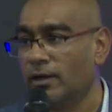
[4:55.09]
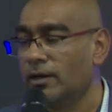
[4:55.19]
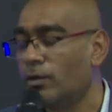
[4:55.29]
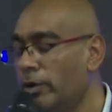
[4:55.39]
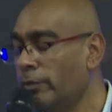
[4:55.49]

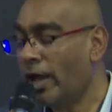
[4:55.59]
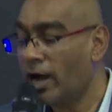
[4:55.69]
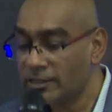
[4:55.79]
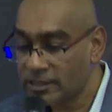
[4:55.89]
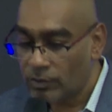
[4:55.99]
Now, when we
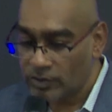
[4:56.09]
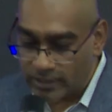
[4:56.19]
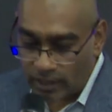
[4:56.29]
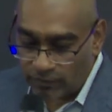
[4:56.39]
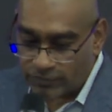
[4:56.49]
ask
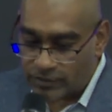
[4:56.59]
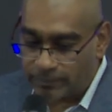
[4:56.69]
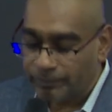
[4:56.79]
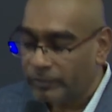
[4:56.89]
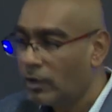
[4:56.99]
ourselves,
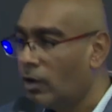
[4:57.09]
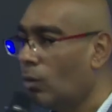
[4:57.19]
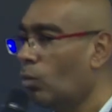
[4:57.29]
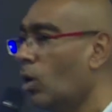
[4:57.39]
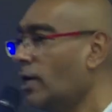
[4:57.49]

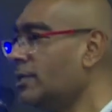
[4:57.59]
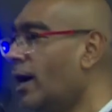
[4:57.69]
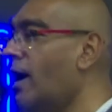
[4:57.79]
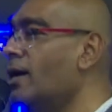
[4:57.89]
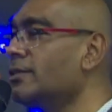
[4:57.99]
what
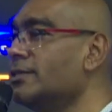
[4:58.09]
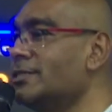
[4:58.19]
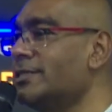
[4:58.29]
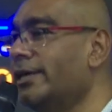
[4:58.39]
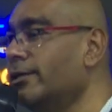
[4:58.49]
are the
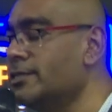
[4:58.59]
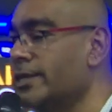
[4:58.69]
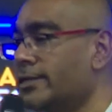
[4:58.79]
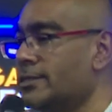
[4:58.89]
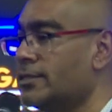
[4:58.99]
skill
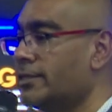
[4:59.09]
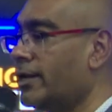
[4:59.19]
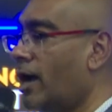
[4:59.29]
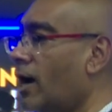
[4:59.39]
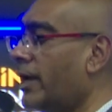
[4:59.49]
sets that
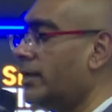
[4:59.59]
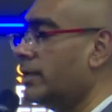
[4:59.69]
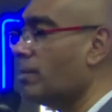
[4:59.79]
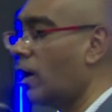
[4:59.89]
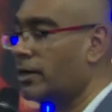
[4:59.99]
are in
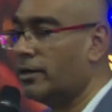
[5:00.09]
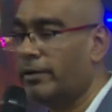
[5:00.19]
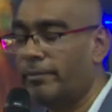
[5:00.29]
demand?